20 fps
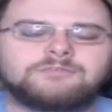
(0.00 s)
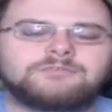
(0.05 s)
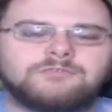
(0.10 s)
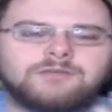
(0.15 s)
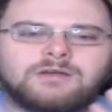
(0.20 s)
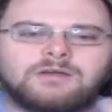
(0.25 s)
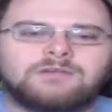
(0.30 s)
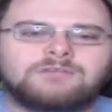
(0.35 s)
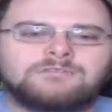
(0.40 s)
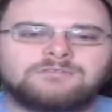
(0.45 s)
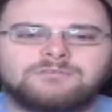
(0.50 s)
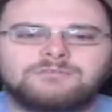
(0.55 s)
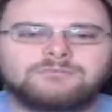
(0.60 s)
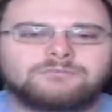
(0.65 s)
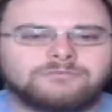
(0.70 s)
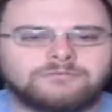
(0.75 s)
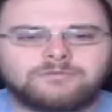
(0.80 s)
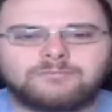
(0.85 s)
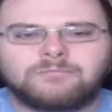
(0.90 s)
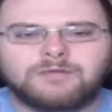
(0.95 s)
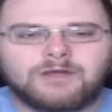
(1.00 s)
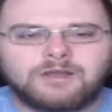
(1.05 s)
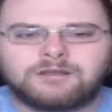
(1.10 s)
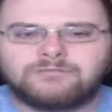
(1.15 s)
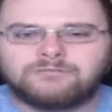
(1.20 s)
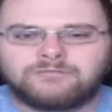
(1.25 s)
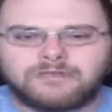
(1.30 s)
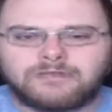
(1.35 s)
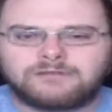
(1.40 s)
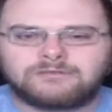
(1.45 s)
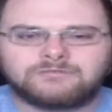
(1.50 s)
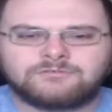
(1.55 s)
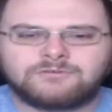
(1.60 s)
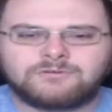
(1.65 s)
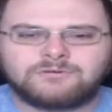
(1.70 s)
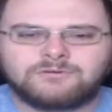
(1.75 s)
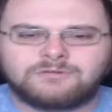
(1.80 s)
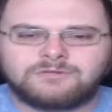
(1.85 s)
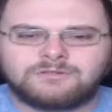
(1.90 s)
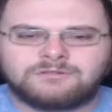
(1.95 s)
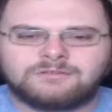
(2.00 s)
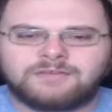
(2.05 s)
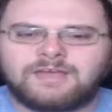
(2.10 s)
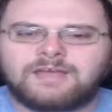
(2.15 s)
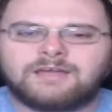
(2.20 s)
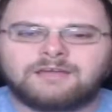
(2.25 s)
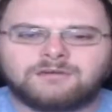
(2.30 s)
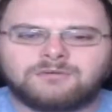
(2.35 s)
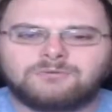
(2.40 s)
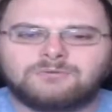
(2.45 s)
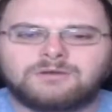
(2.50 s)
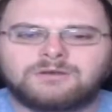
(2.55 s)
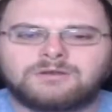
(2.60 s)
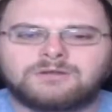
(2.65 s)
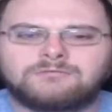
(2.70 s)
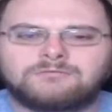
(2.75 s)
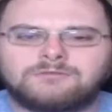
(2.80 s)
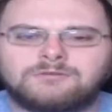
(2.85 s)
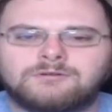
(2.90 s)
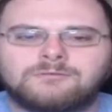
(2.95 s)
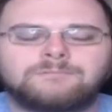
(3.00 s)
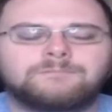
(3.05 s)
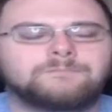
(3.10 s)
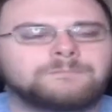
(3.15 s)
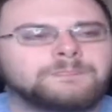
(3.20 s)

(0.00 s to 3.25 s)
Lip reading: so I assume some kind of electrical attack or whatever.